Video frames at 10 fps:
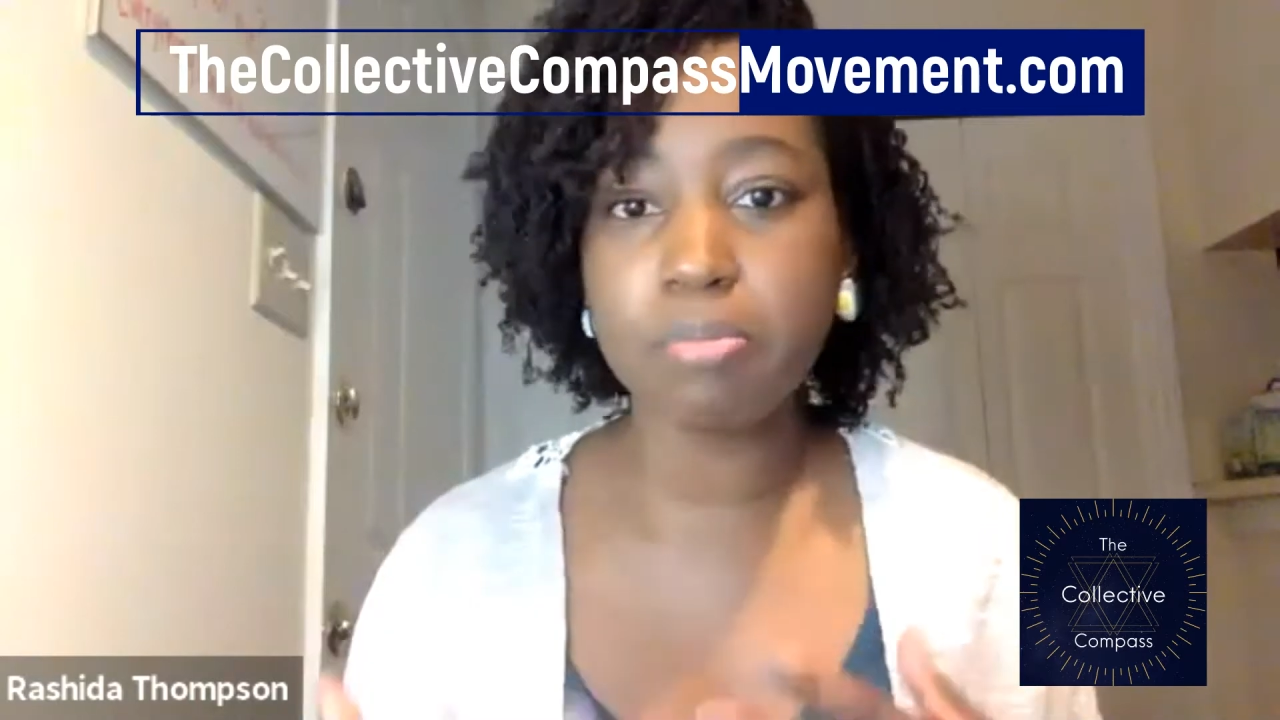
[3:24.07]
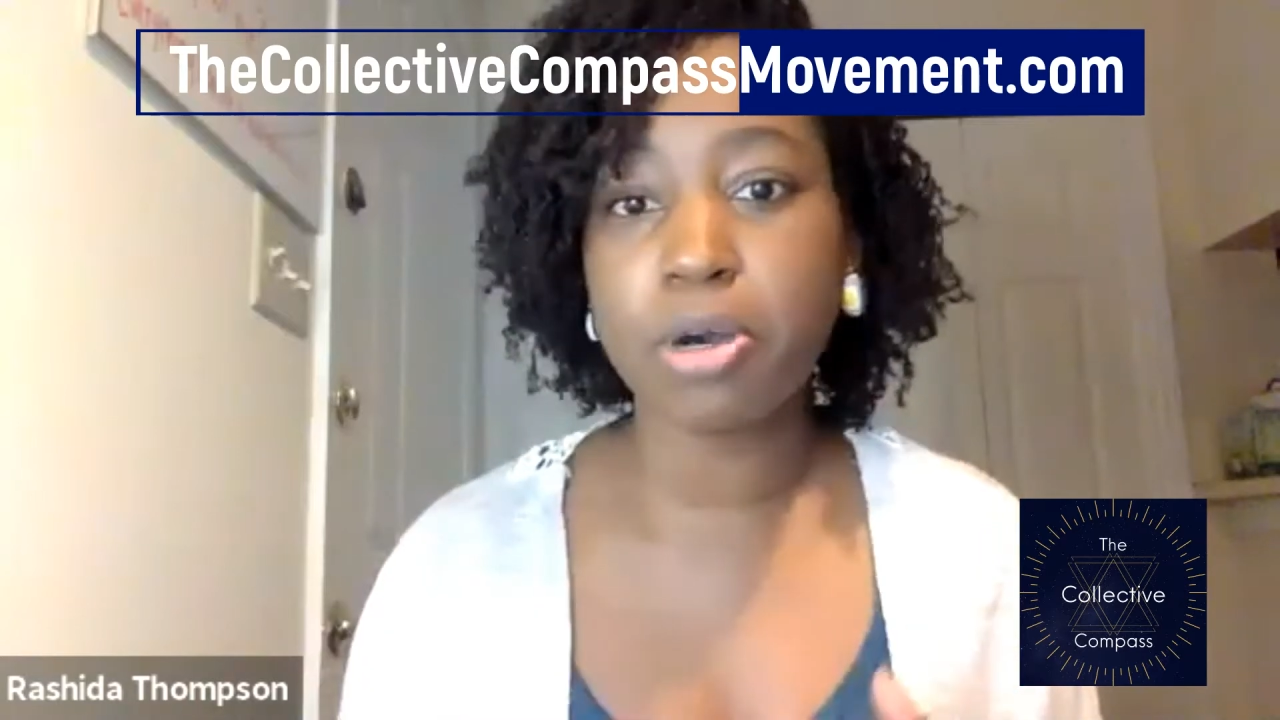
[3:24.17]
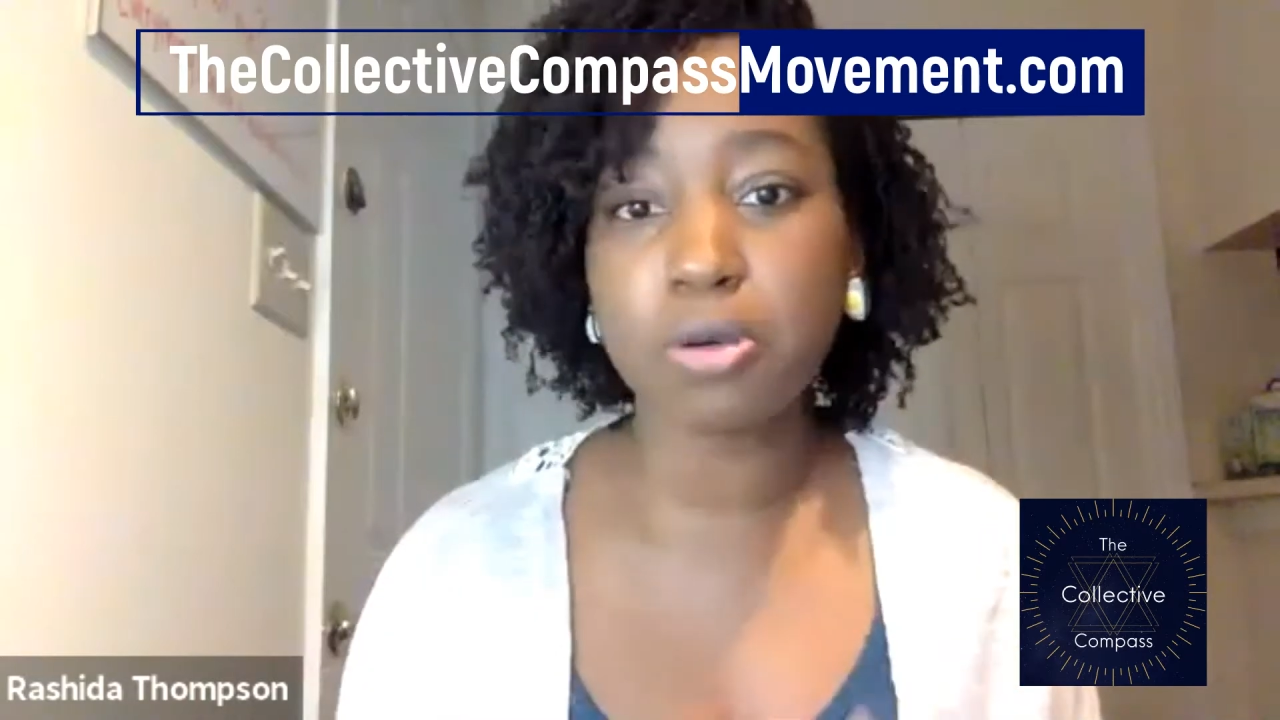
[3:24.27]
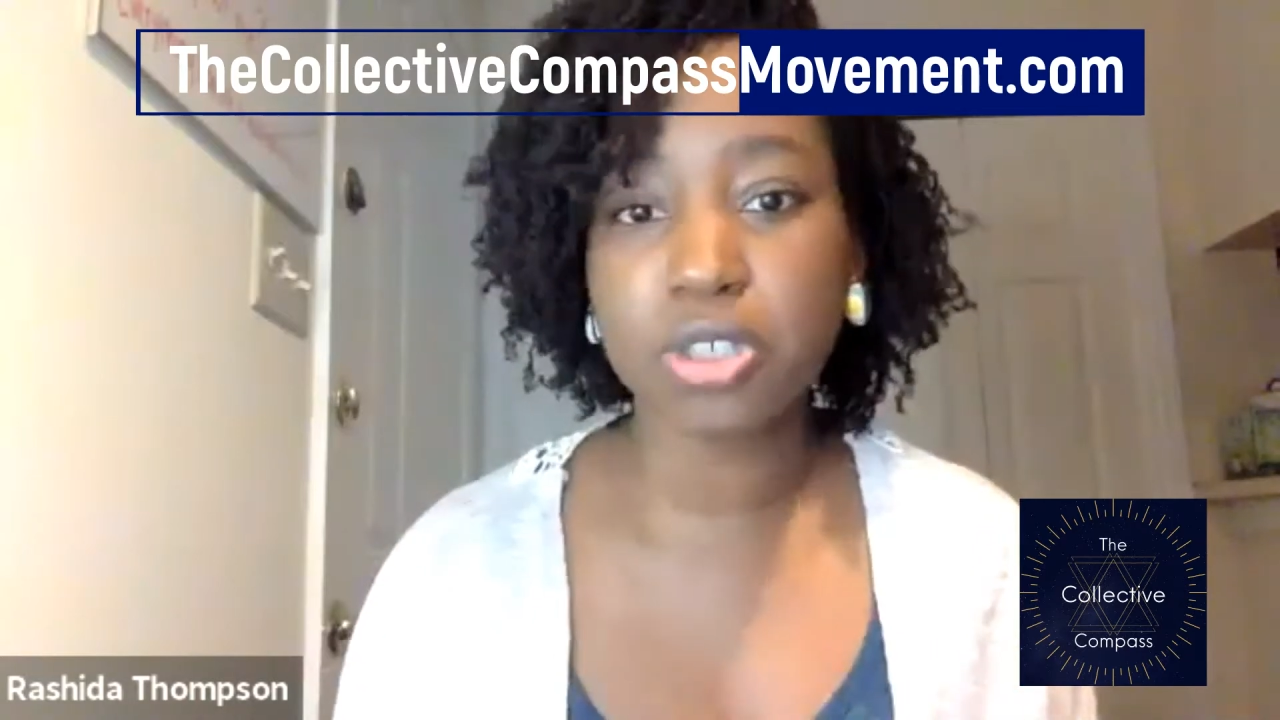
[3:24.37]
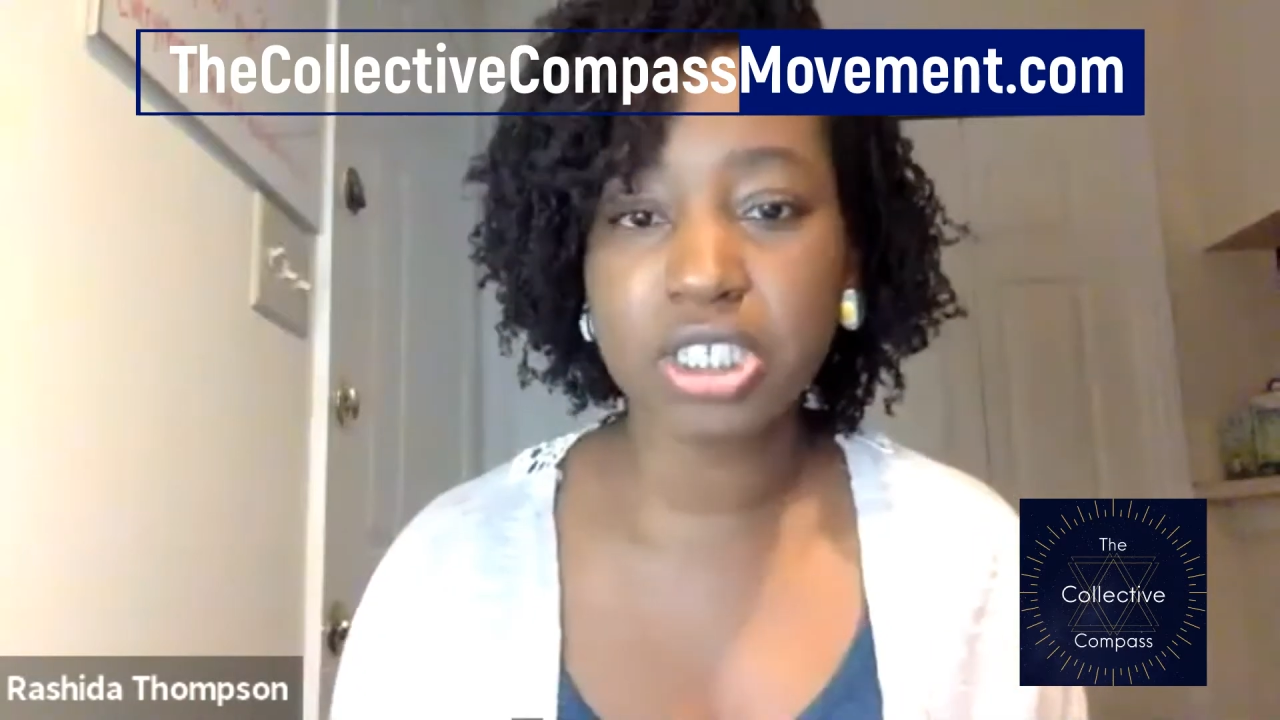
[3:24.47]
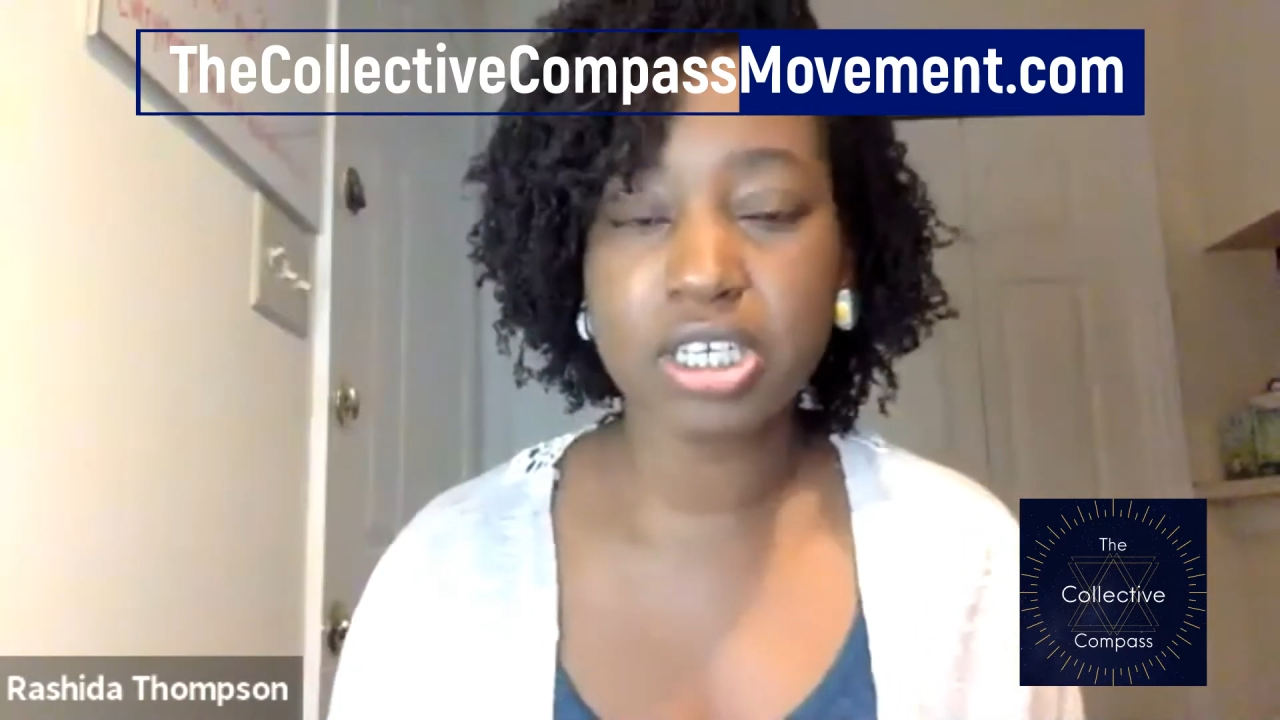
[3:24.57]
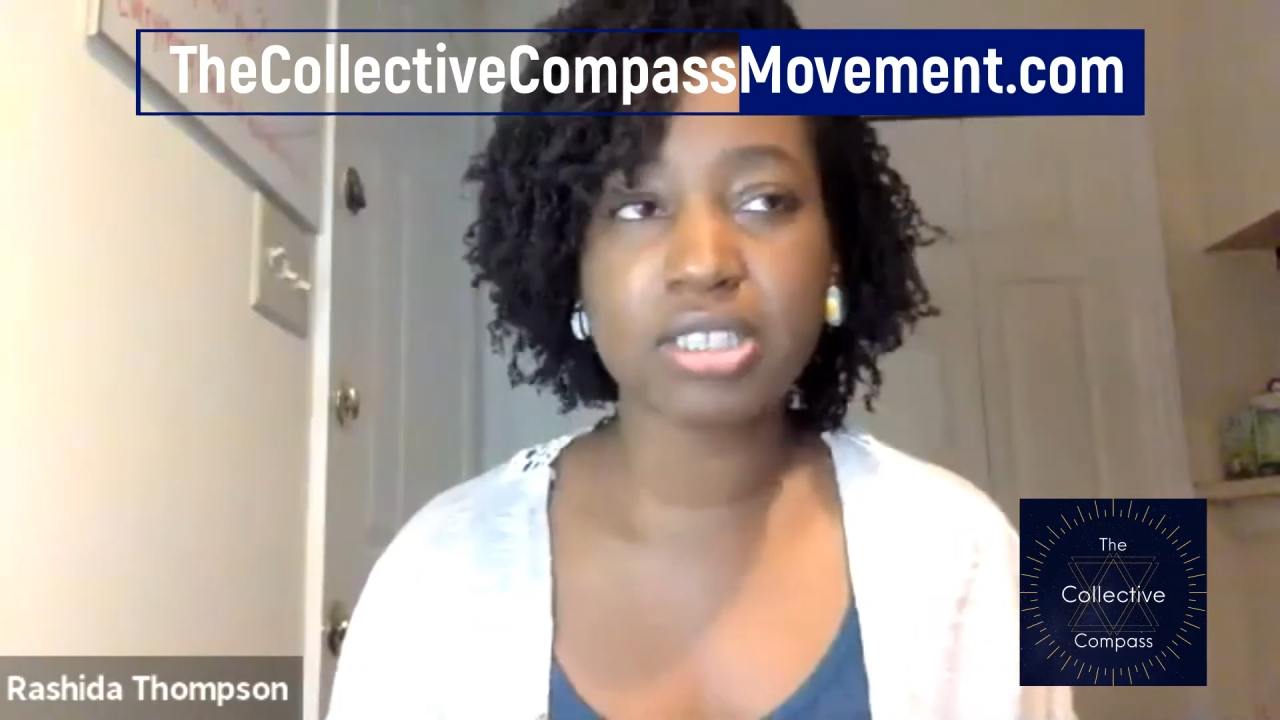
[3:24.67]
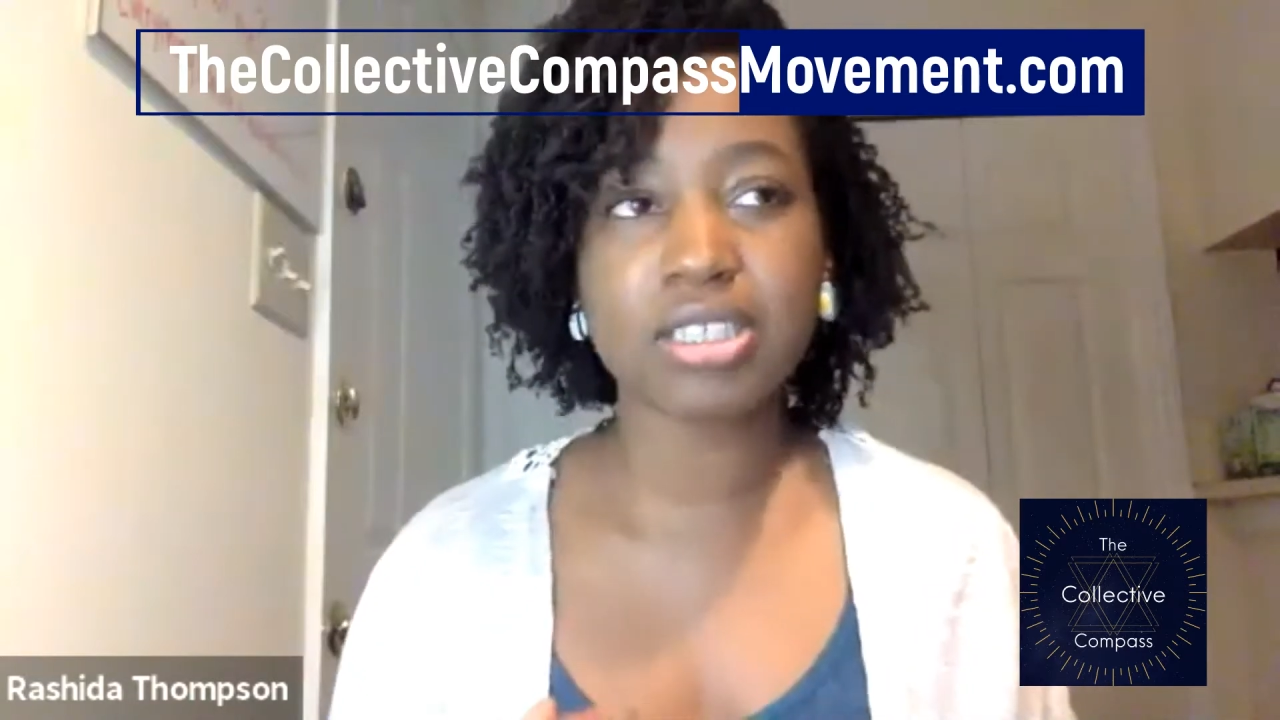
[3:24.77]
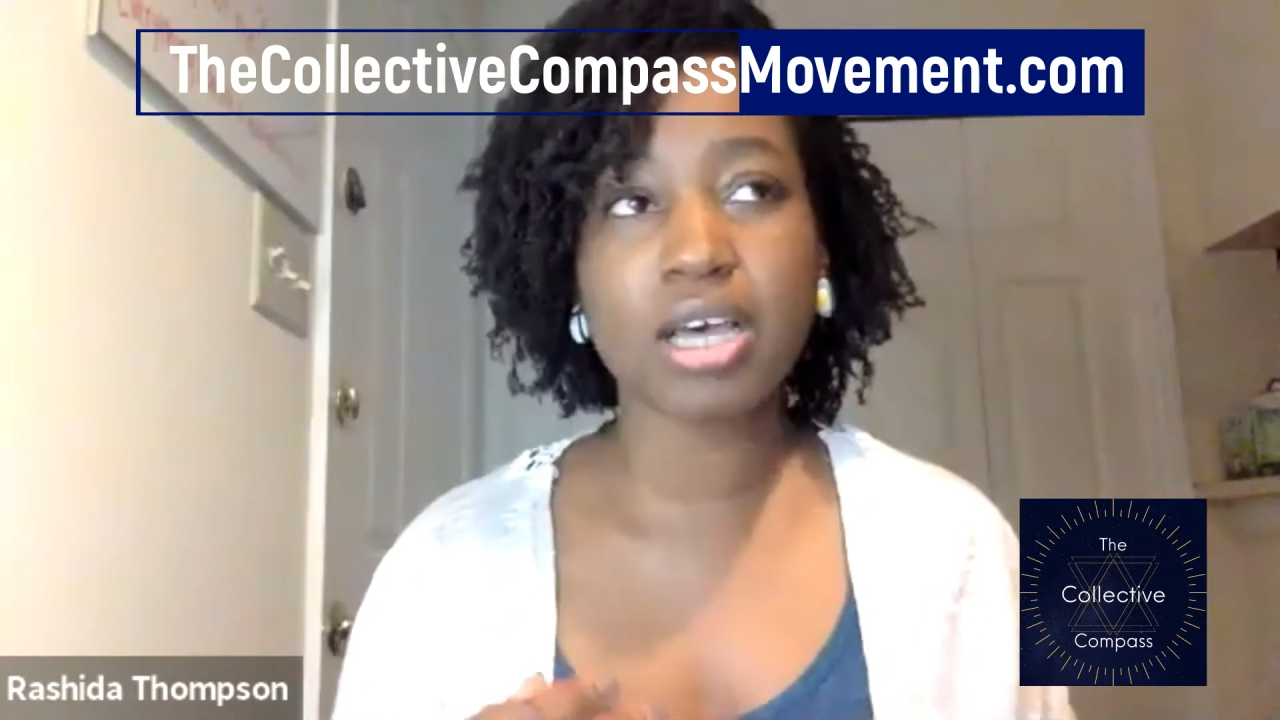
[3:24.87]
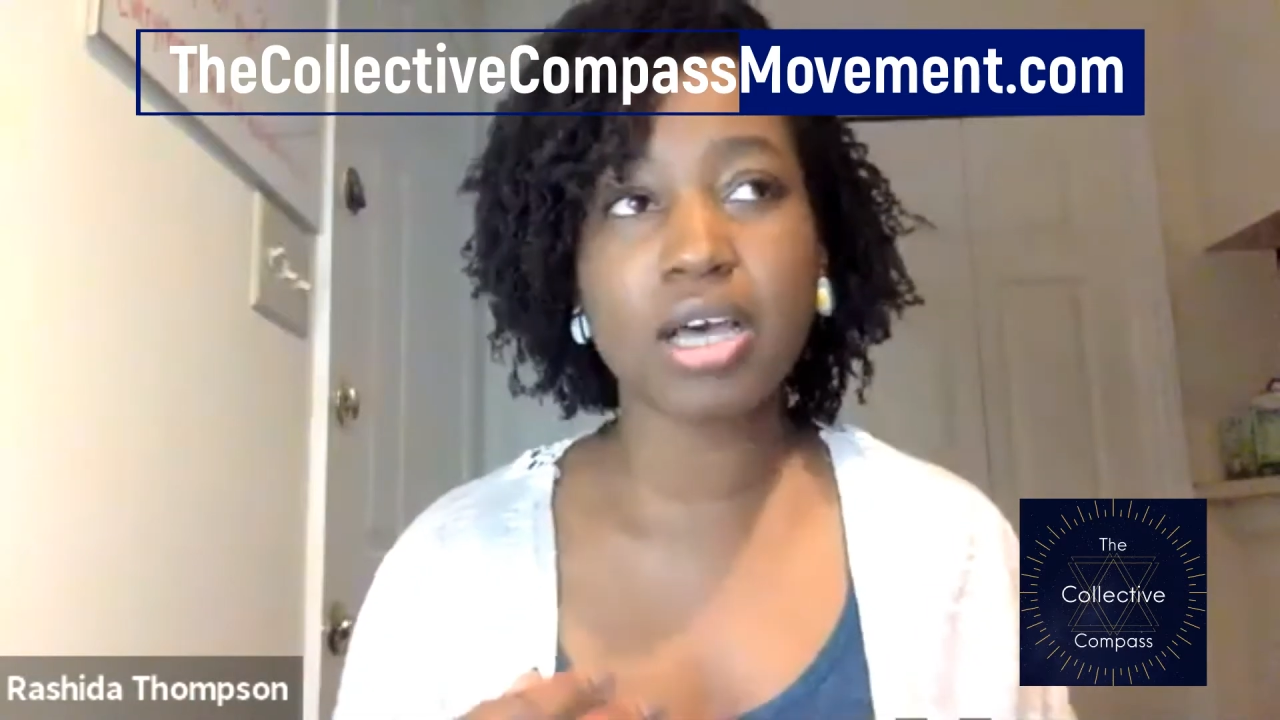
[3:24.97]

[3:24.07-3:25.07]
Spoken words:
emotions,